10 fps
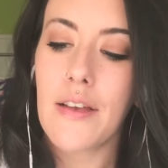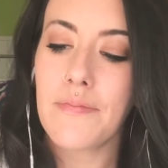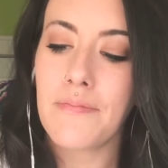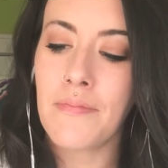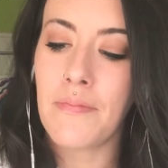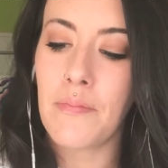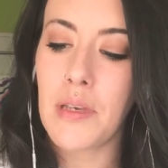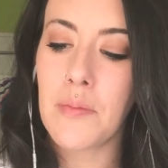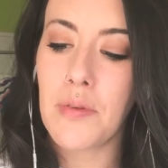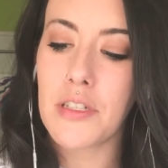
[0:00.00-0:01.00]

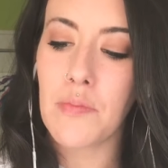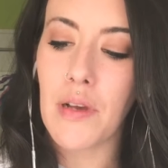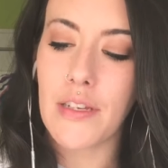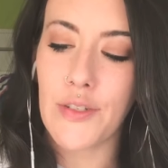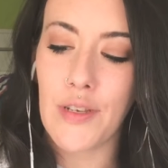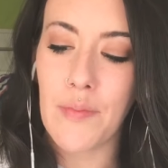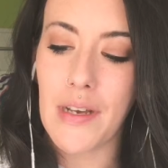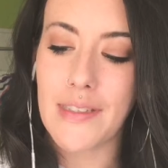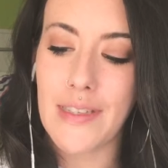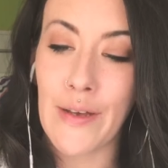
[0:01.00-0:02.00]
Big bush, pine tree,
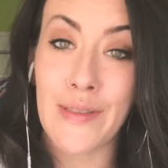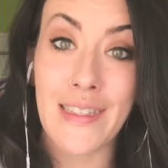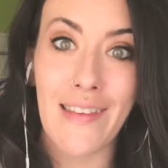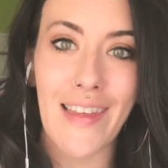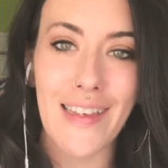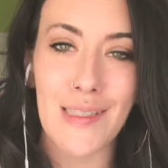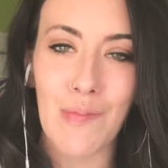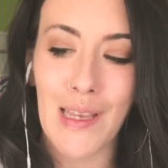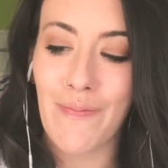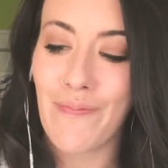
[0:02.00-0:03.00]
Pine's house. See, that's me.